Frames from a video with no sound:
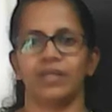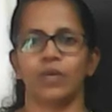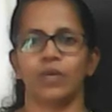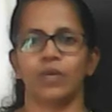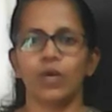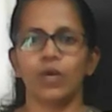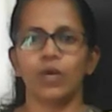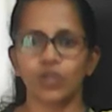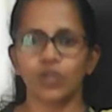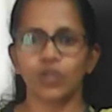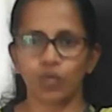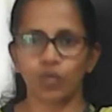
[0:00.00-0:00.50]

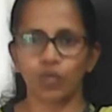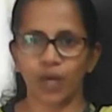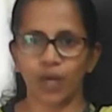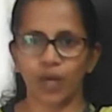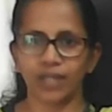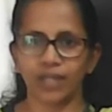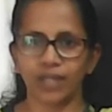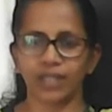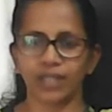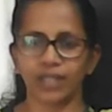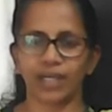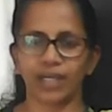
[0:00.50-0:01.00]
cost of
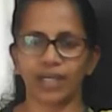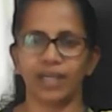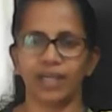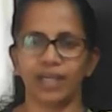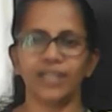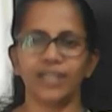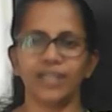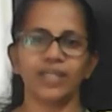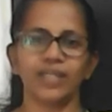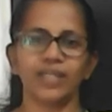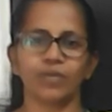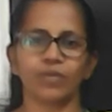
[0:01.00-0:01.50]
one thing,
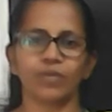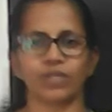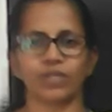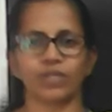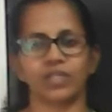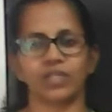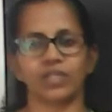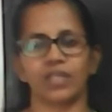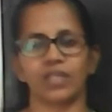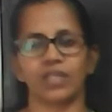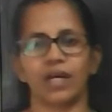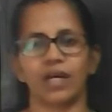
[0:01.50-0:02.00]
like that
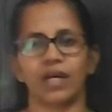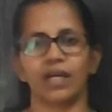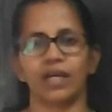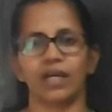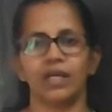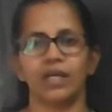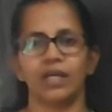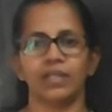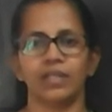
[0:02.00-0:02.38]
questions are